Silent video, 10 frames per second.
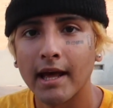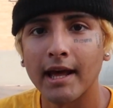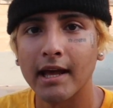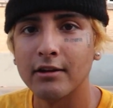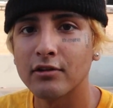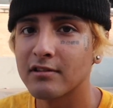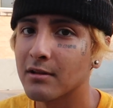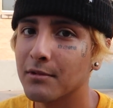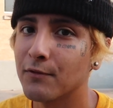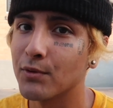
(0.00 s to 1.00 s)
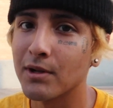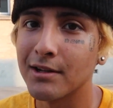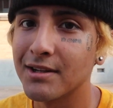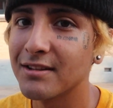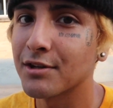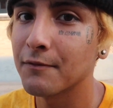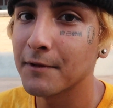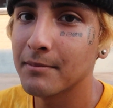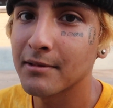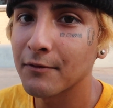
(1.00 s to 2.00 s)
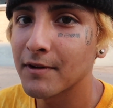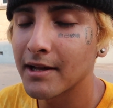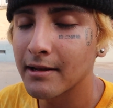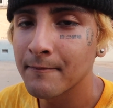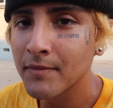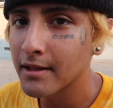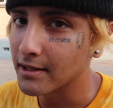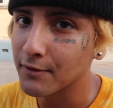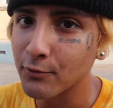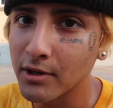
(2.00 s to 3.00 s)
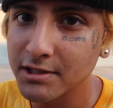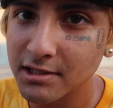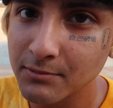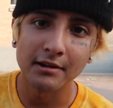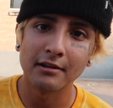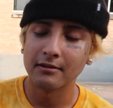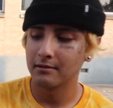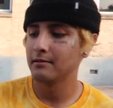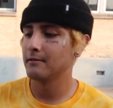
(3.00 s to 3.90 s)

And you can tell me if you want to learn these tray flips. If not, thank you for watching. Here you go.